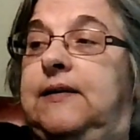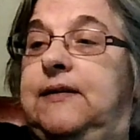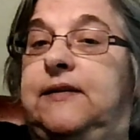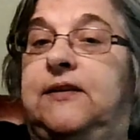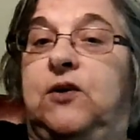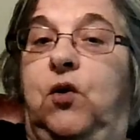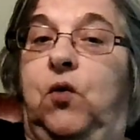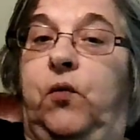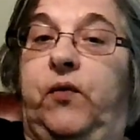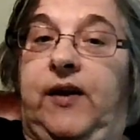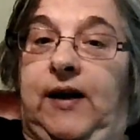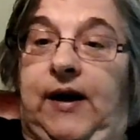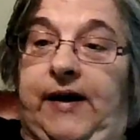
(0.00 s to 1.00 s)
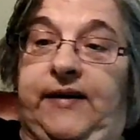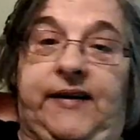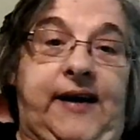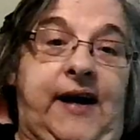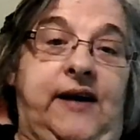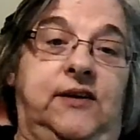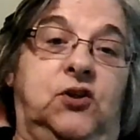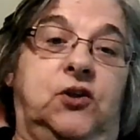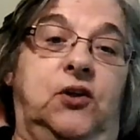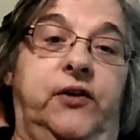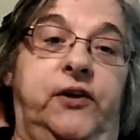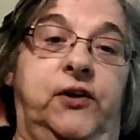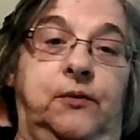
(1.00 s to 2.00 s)
so I can't show
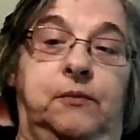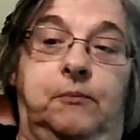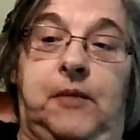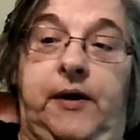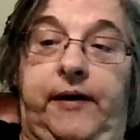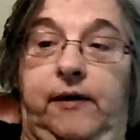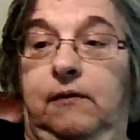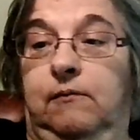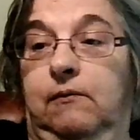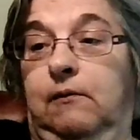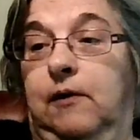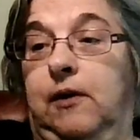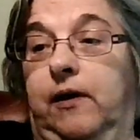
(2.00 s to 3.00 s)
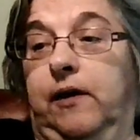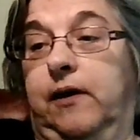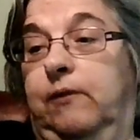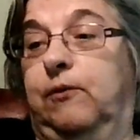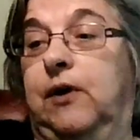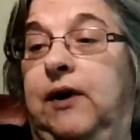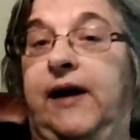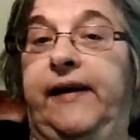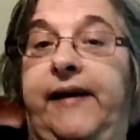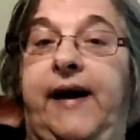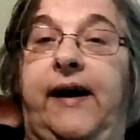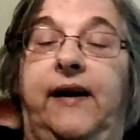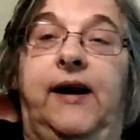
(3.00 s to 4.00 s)
you my work. Well, I
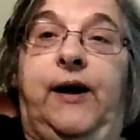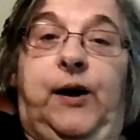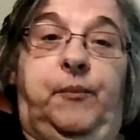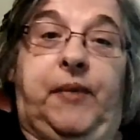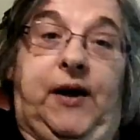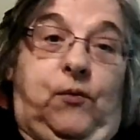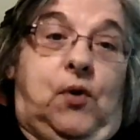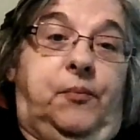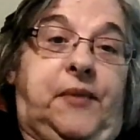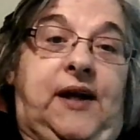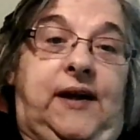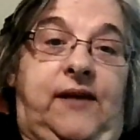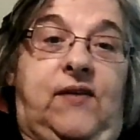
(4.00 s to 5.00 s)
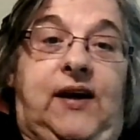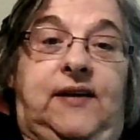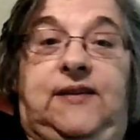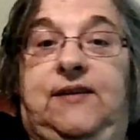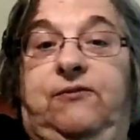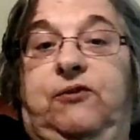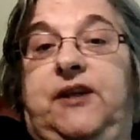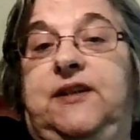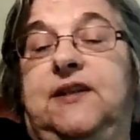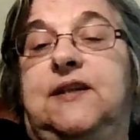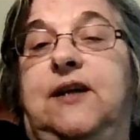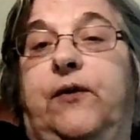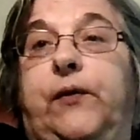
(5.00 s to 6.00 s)
can, but it won't be anything different.
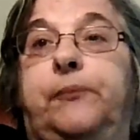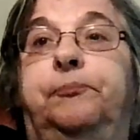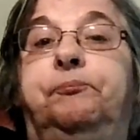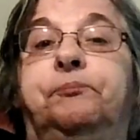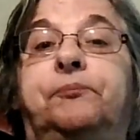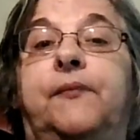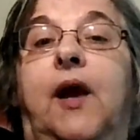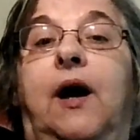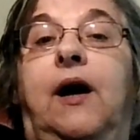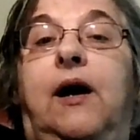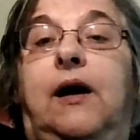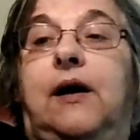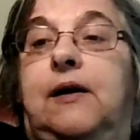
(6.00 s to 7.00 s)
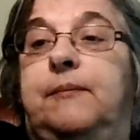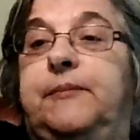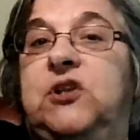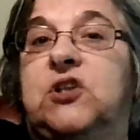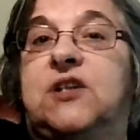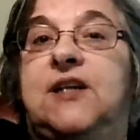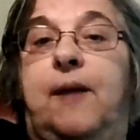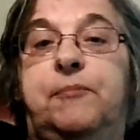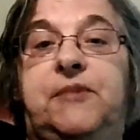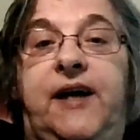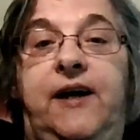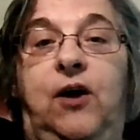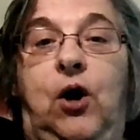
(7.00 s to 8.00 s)
So just an
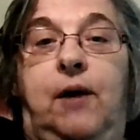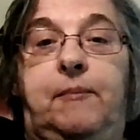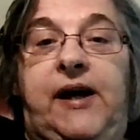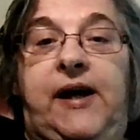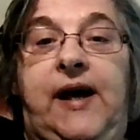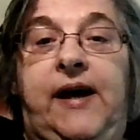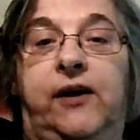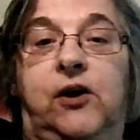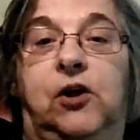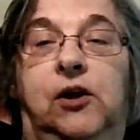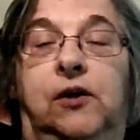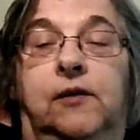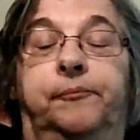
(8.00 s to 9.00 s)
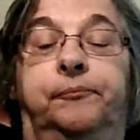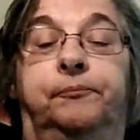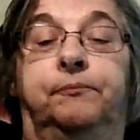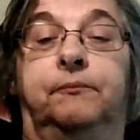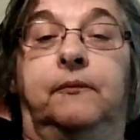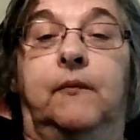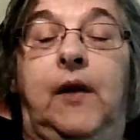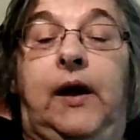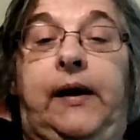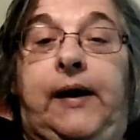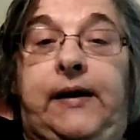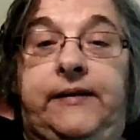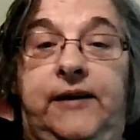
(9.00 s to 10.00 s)
update on my ankle.
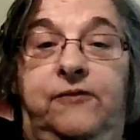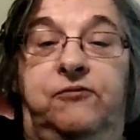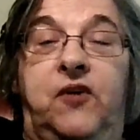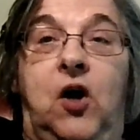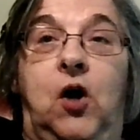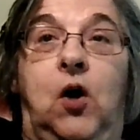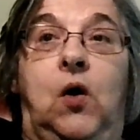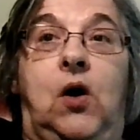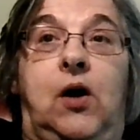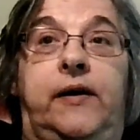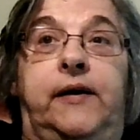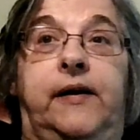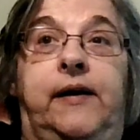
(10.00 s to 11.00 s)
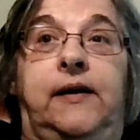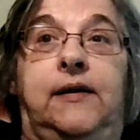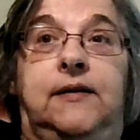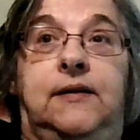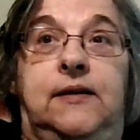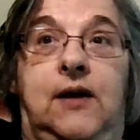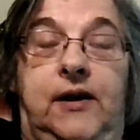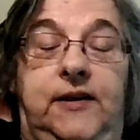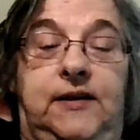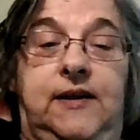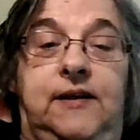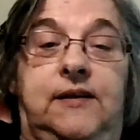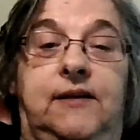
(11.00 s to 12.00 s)
I did fall on the
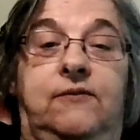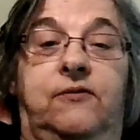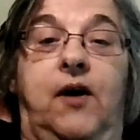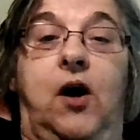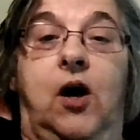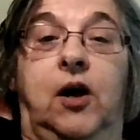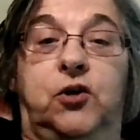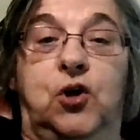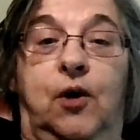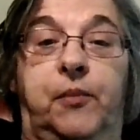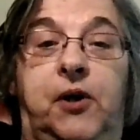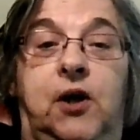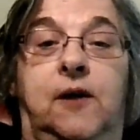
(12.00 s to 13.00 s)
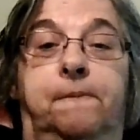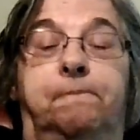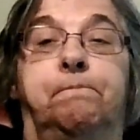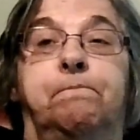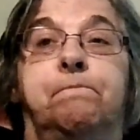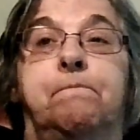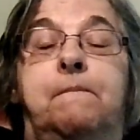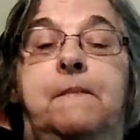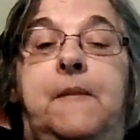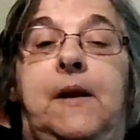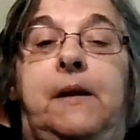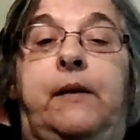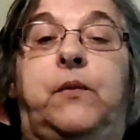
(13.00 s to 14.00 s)
19th of October.
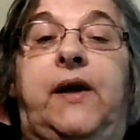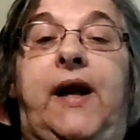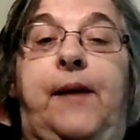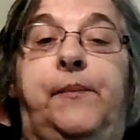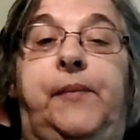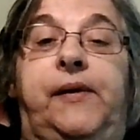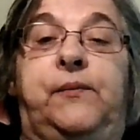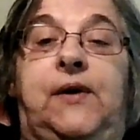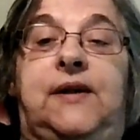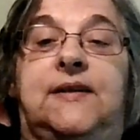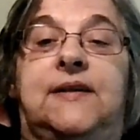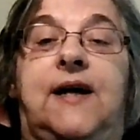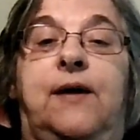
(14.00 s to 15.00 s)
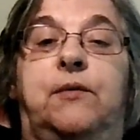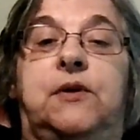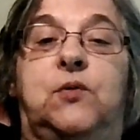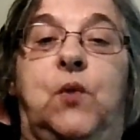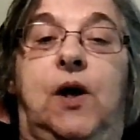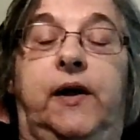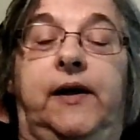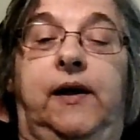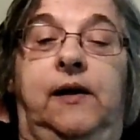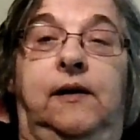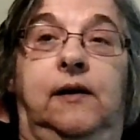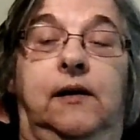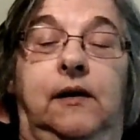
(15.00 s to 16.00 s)
What happened was I was walking